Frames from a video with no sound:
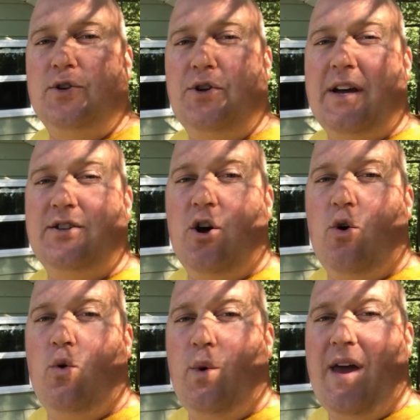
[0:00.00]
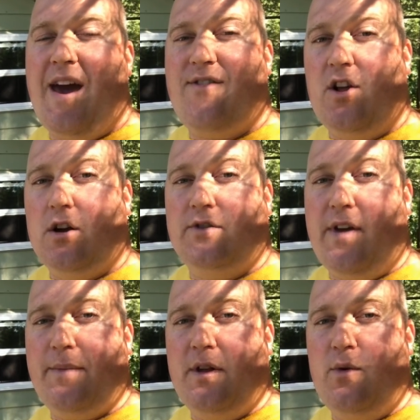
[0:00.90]
So as you guys know, we have a large
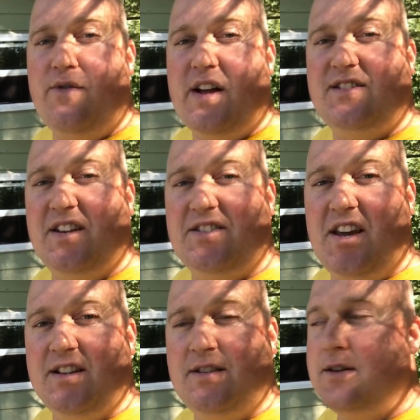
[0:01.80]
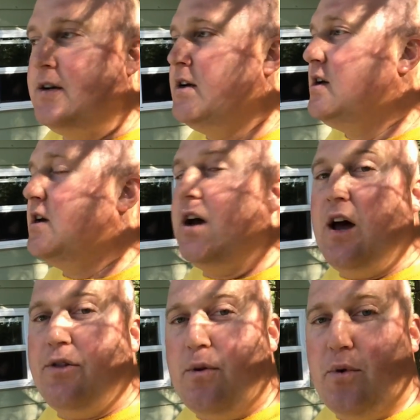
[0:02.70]
family. We've got 6 kids,
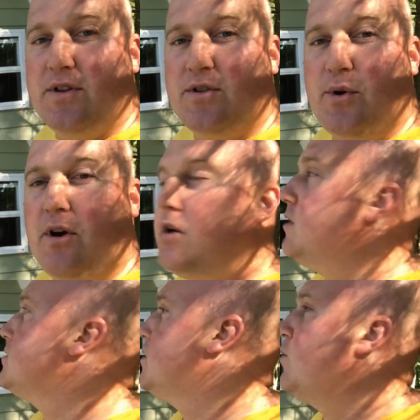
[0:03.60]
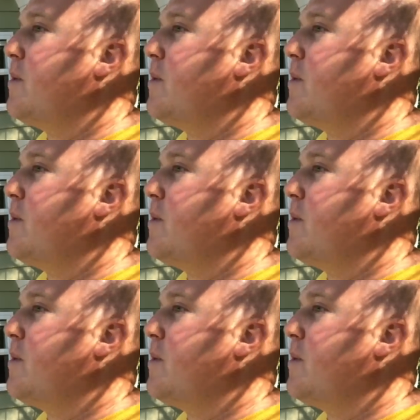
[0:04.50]
3 boys and 3 girls.